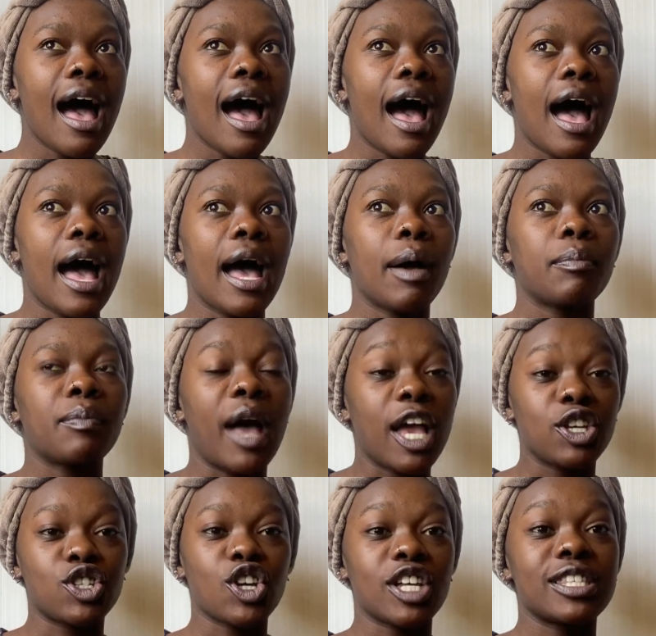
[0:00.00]
I
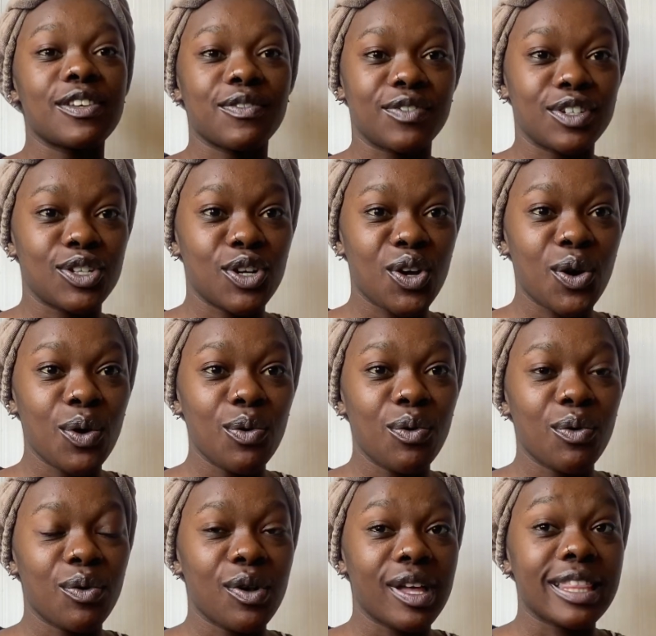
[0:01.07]
shot a video.
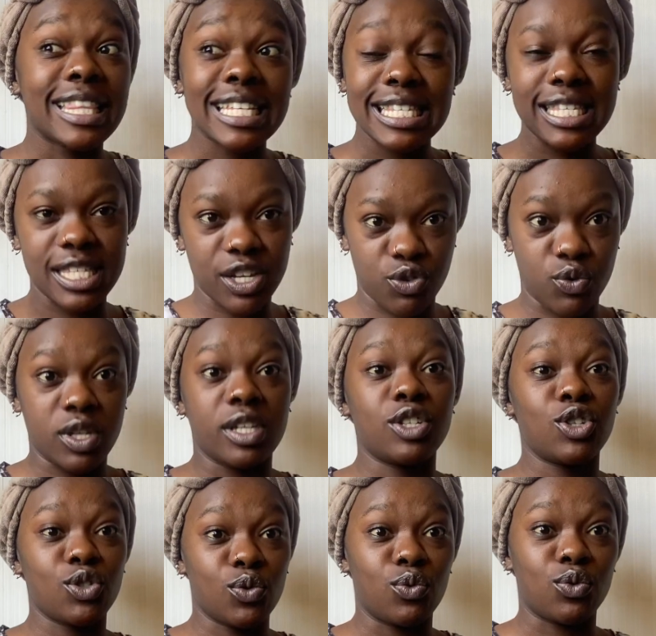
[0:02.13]
This is a
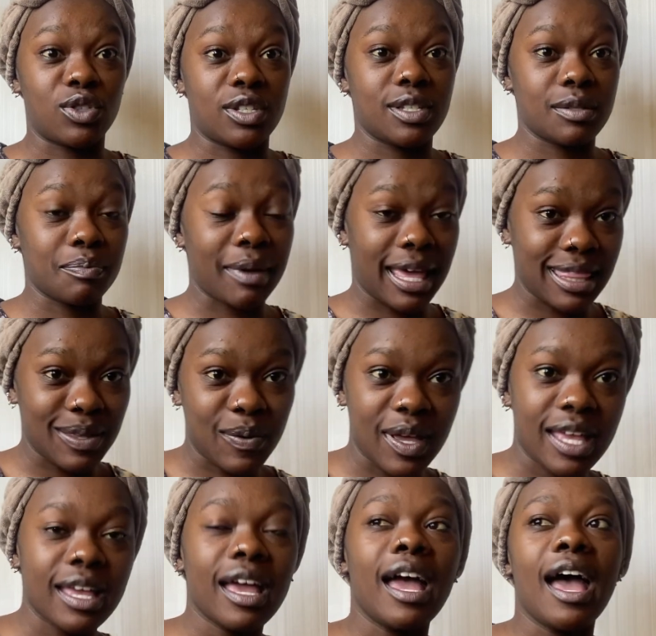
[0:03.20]
reshoot, by the way.
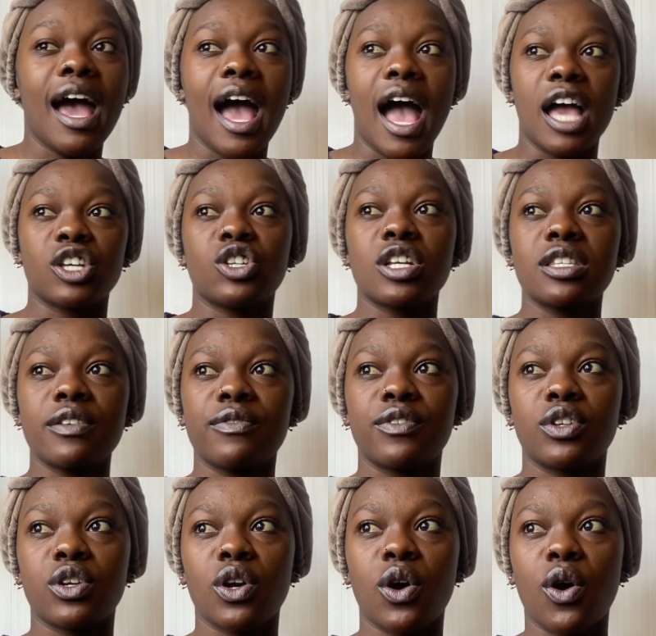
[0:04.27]
I shot a
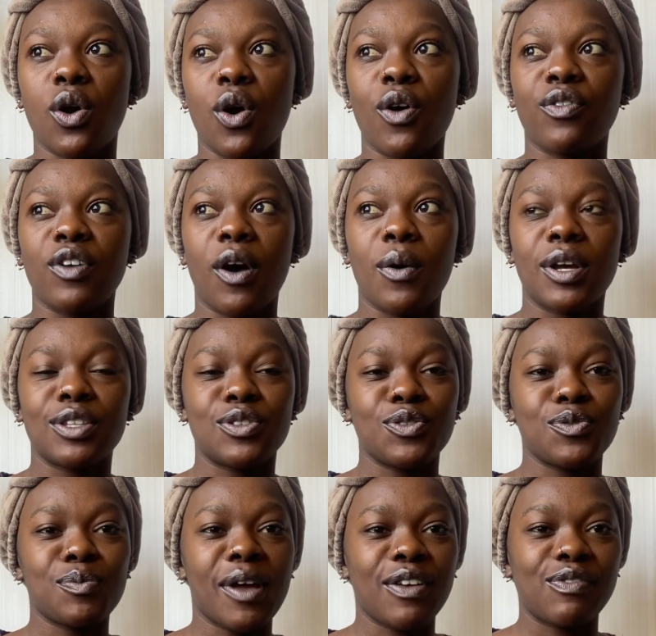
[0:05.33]
video of how I do
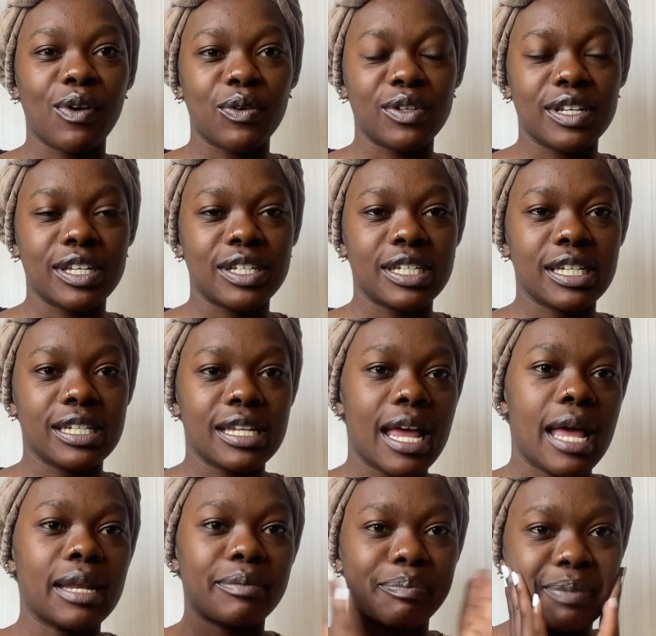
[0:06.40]
my foundation
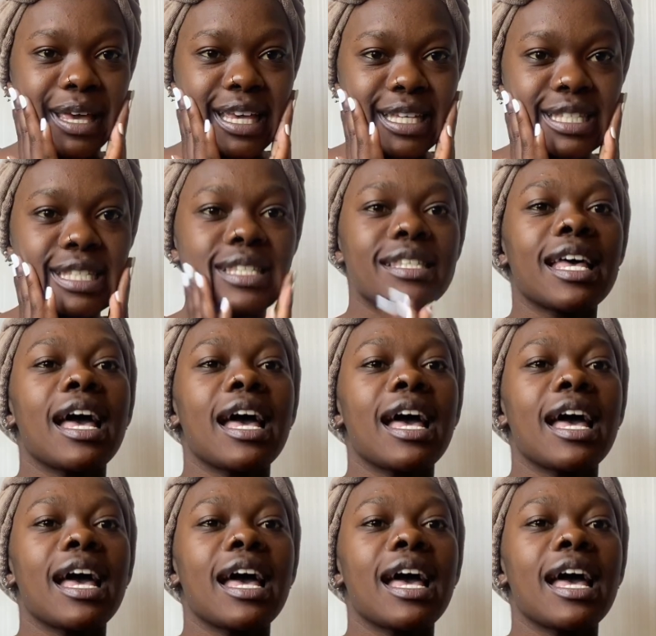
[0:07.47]
and base,